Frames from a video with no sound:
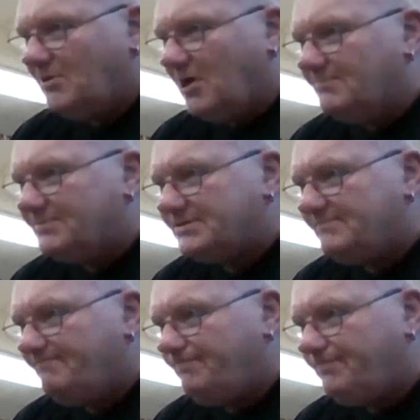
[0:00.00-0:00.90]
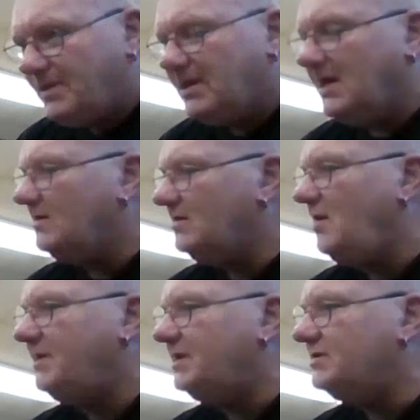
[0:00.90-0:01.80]
types. Yeah,
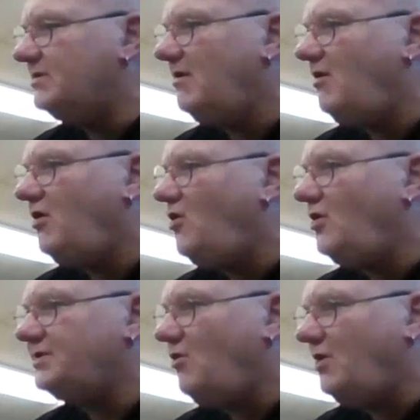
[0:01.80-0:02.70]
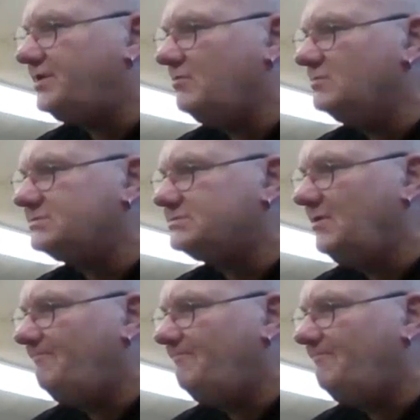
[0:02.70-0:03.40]
I mean, I don't.